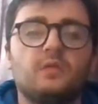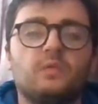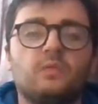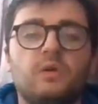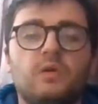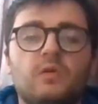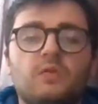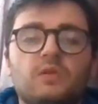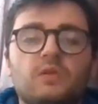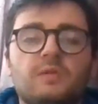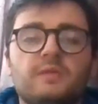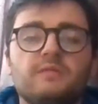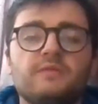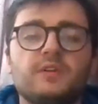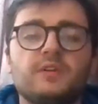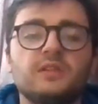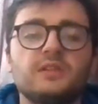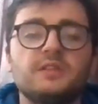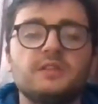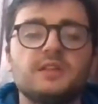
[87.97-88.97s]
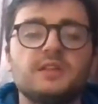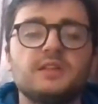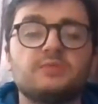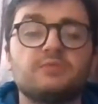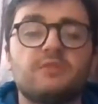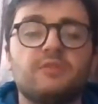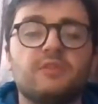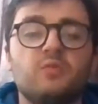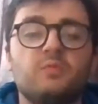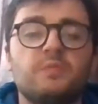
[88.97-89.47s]
Welcoming volunteers
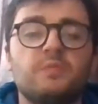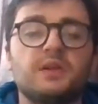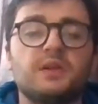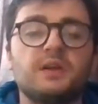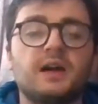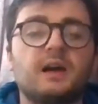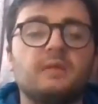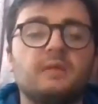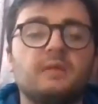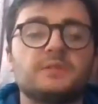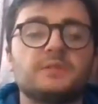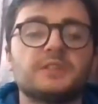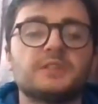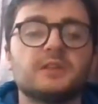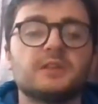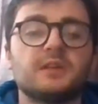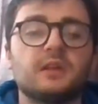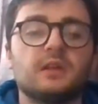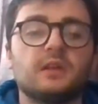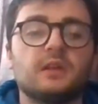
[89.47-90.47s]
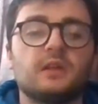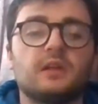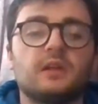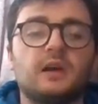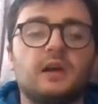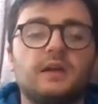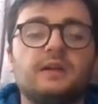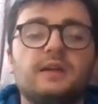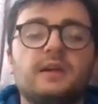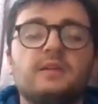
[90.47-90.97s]
with open arms,
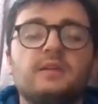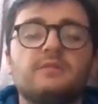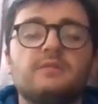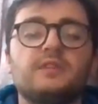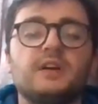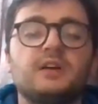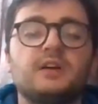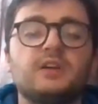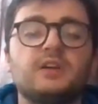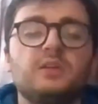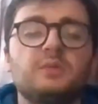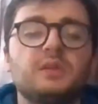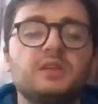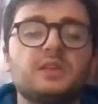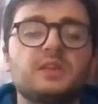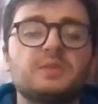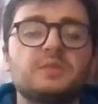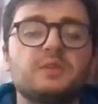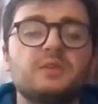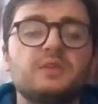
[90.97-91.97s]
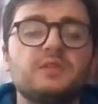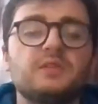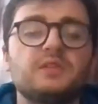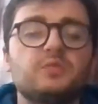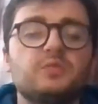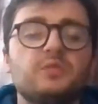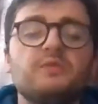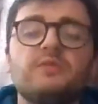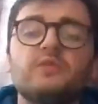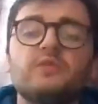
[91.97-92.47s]
I gained valuable
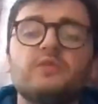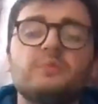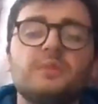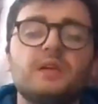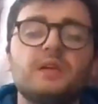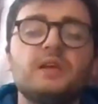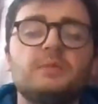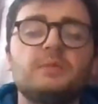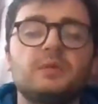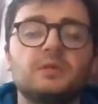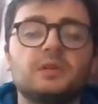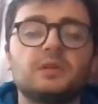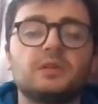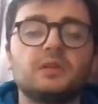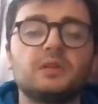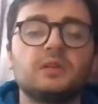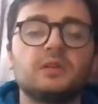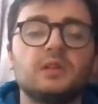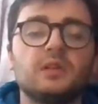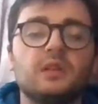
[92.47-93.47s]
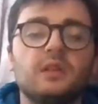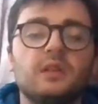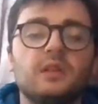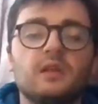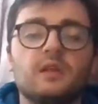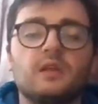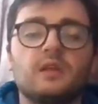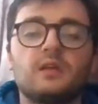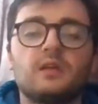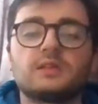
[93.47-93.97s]
experience with young people,
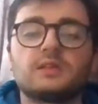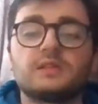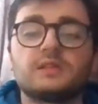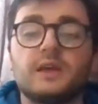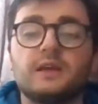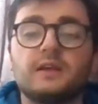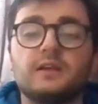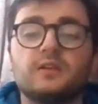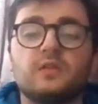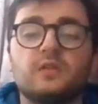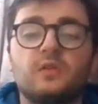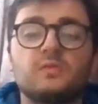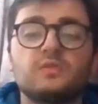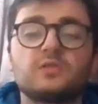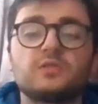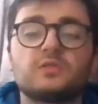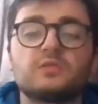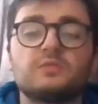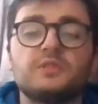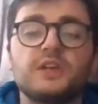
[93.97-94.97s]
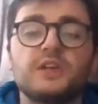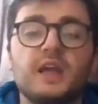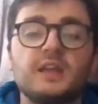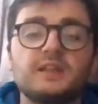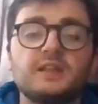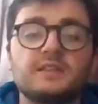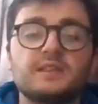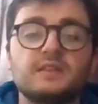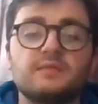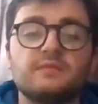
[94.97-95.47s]
setting goals and
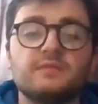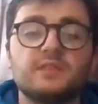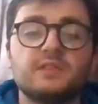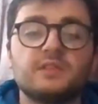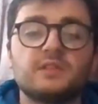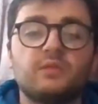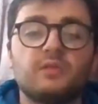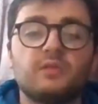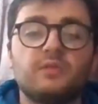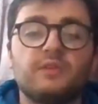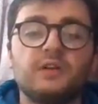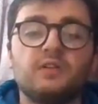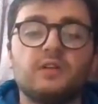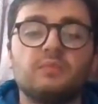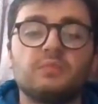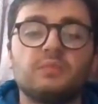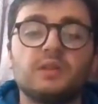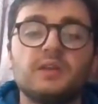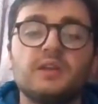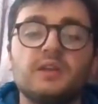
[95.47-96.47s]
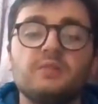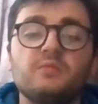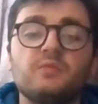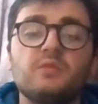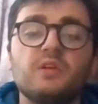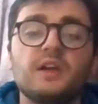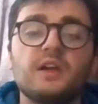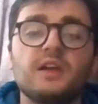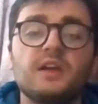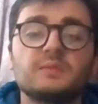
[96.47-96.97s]
objectives within completing
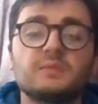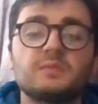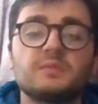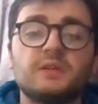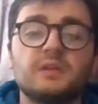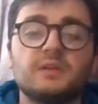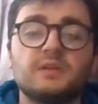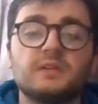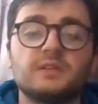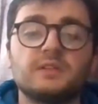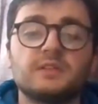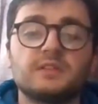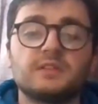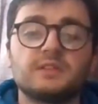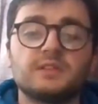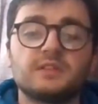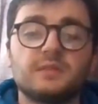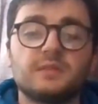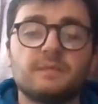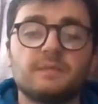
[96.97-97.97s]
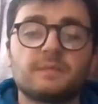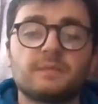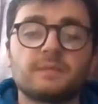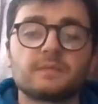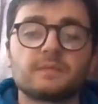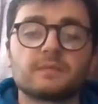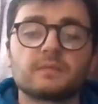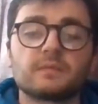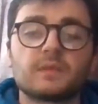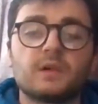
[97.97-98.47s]
work experiences.
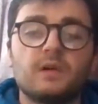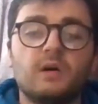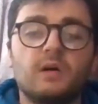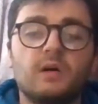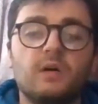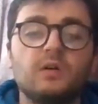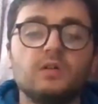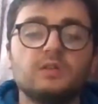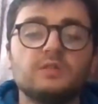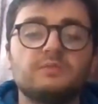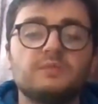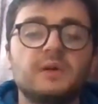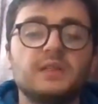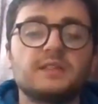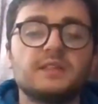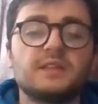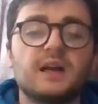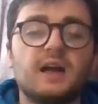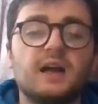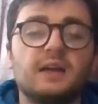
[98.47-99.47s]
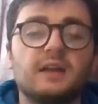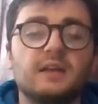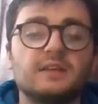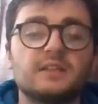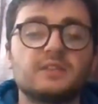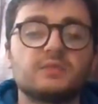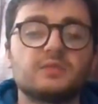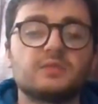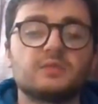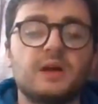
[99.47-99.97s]
All of my
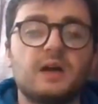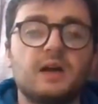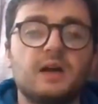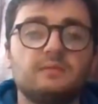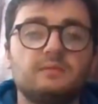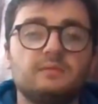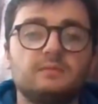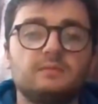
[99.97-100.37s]
targets was met.